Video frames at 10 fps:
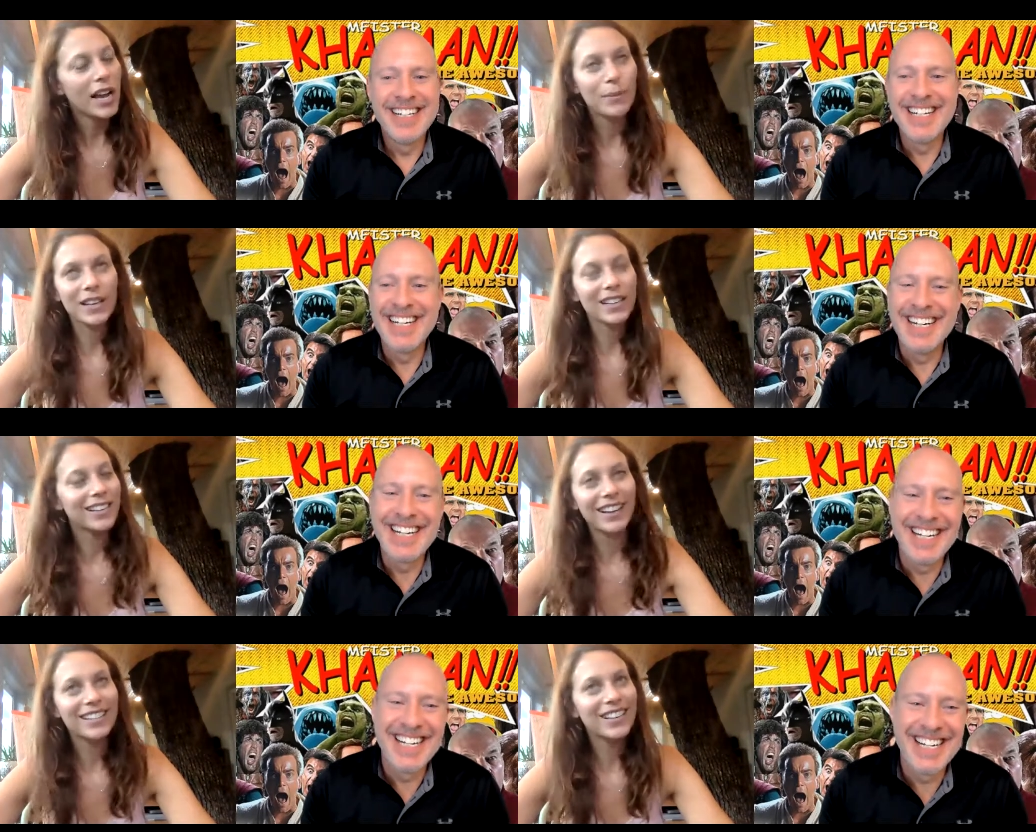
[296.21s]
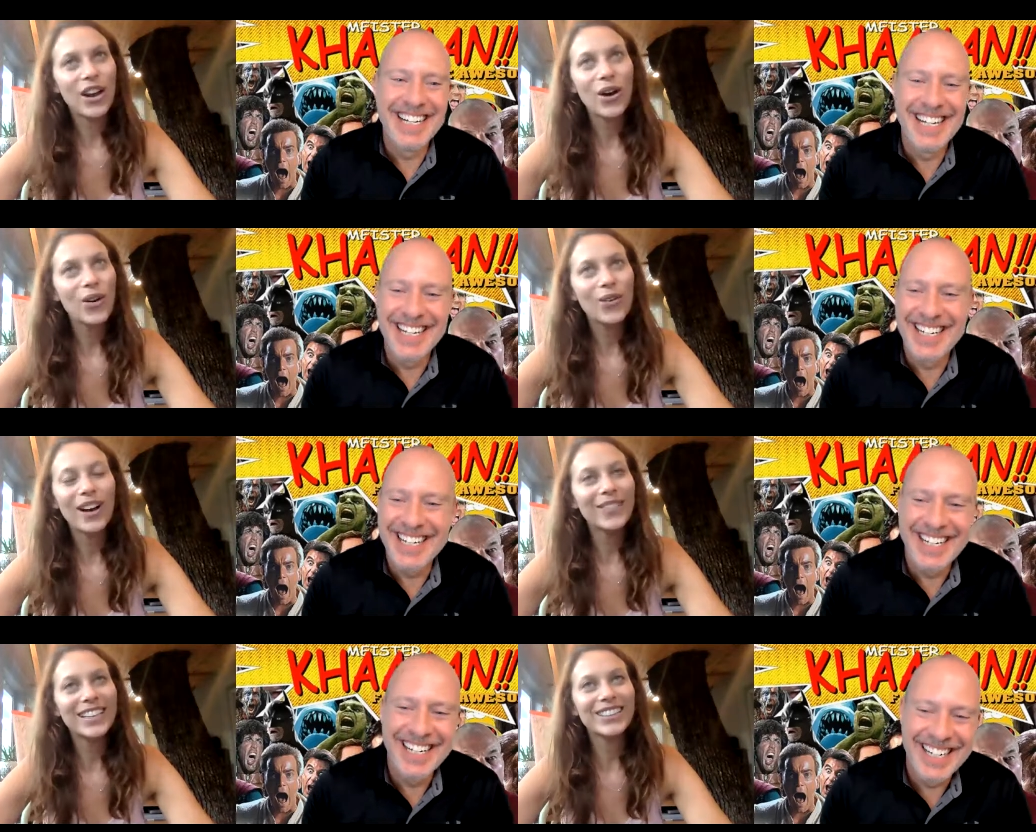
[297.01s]
Speaker 1: but no, I
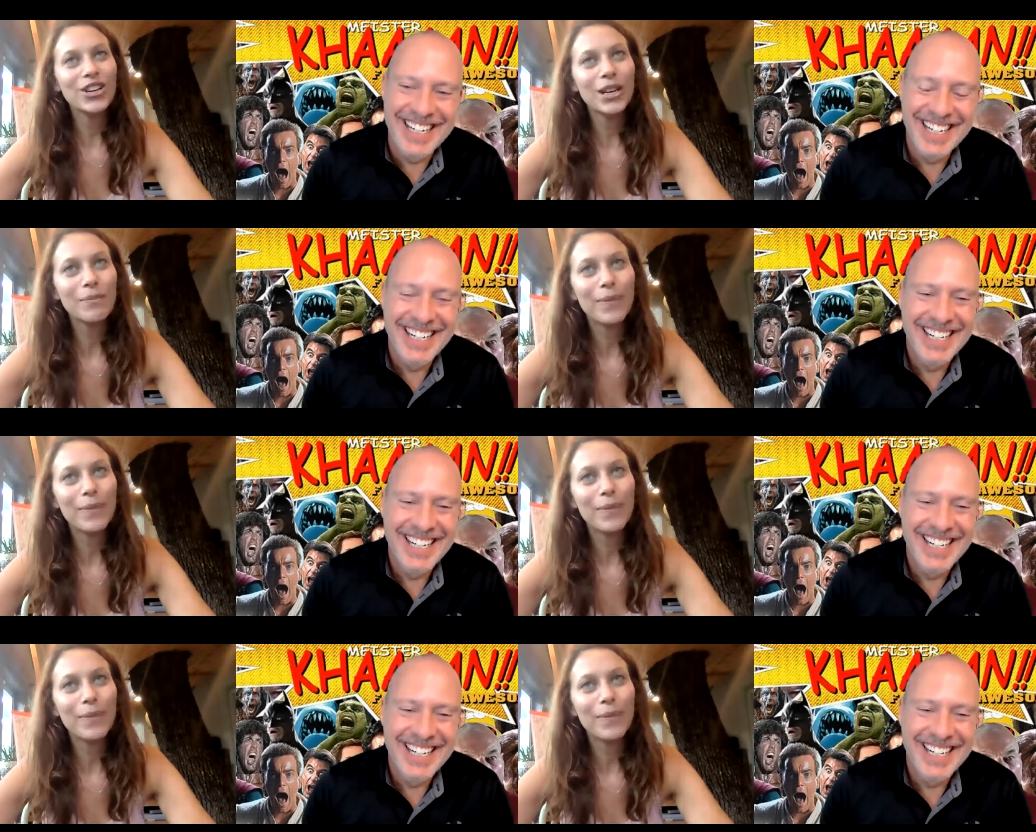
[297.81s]
mean, looking